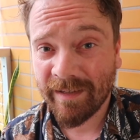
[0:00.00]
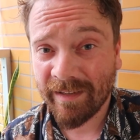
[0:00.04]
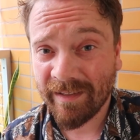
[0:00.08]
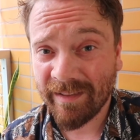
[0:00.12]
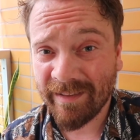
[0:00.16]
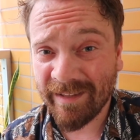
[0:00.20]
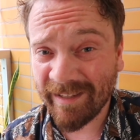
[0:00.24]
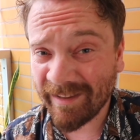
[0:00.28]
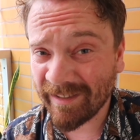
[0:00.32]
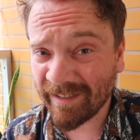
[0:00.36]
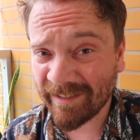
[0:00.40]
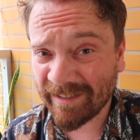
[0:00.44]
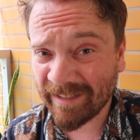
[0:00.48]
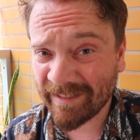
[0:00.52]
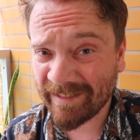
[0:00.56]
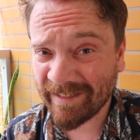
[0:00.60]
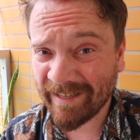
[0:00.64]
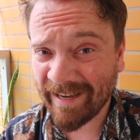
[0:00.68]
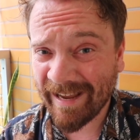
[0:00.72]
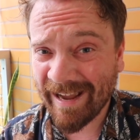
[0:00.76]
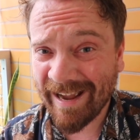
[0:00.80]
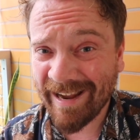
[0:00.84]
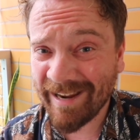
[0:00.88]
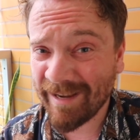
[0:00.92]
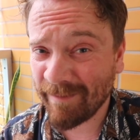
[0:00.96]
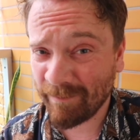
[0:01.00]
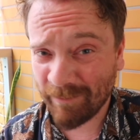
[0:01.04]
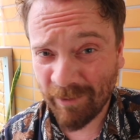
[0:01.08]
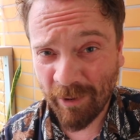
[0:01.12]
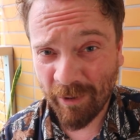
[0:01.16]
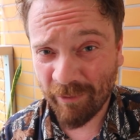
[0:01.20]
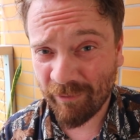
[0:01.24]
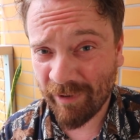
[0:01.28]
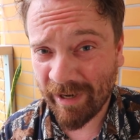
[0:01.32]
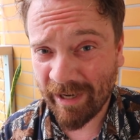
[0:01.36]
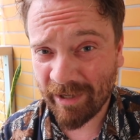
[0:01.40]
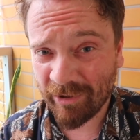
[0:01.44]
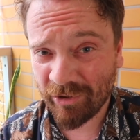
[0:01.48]
Needless to say, I am not
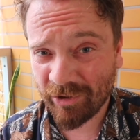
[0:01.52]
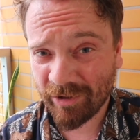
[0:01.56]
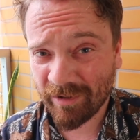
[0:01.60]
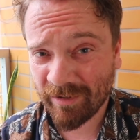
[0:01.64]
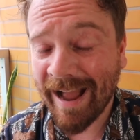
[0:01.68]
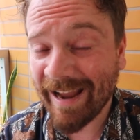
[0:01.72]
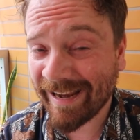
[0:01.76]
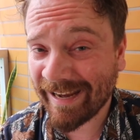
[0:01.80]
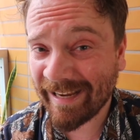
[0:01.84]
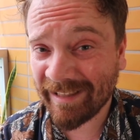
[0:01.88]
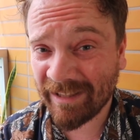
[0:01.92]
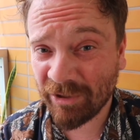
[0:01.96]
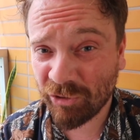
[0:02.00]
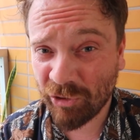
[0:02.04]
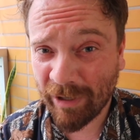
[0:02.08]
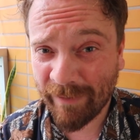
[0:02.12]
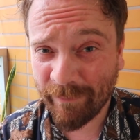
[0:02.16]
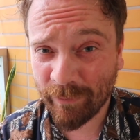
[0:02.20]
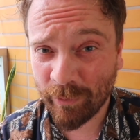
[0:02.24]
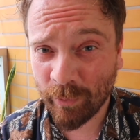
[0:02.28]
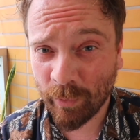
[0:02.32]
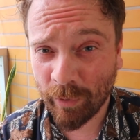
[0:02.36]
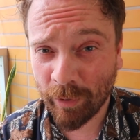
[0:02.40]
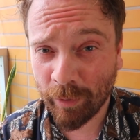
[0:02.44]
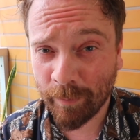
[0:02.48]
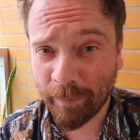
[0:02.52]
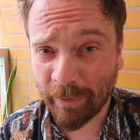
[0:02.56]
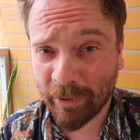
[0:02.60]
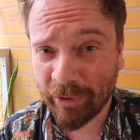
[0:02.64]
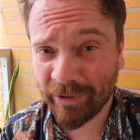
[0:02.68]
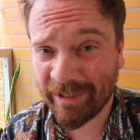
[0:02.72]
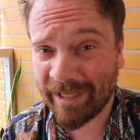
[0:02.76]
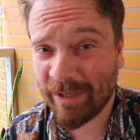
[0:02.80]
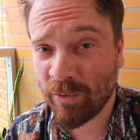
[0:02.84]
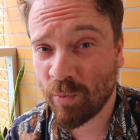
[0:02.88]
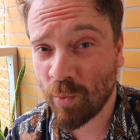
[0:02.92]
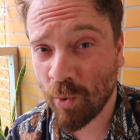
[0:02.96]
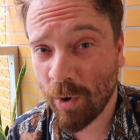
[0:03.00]
rich. I get to travel the world because
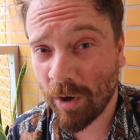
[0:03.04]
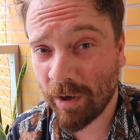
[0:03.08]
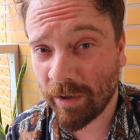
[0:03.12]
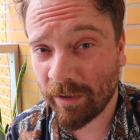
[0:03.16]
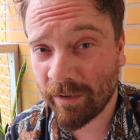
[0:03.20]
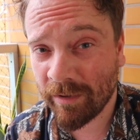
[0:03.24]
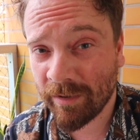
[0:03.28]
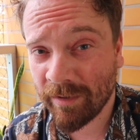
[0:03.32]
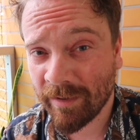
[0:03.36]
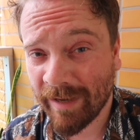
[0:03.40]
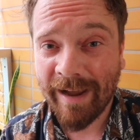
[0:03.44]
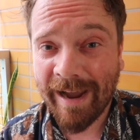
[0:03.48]
I work.